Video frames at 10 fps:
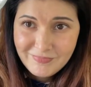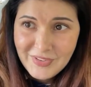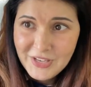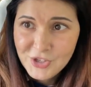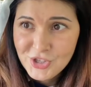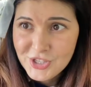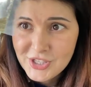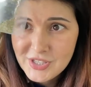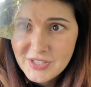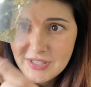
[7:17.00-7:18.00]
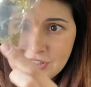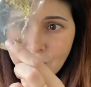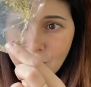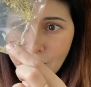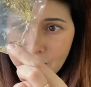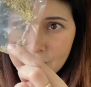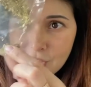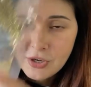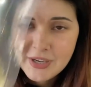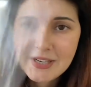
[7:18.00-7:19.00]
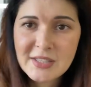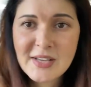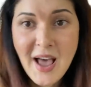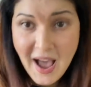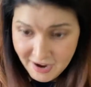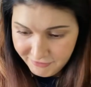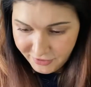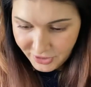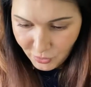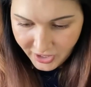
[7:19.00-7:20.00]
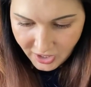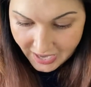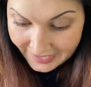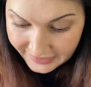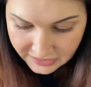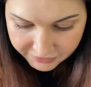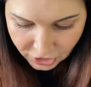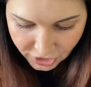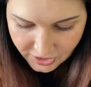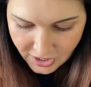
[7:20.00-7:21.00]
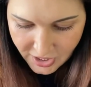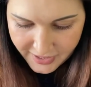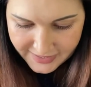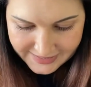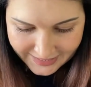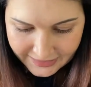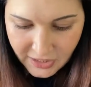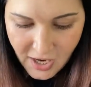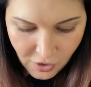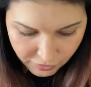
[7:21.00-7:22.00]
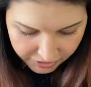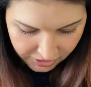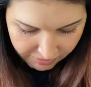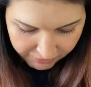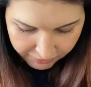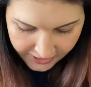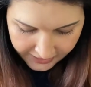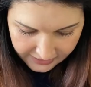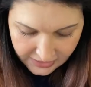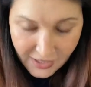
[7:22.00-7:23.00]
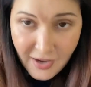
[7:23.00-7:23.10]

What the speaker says: it just, the glitter is everywhere. I didn't even take it out because I'm afraid.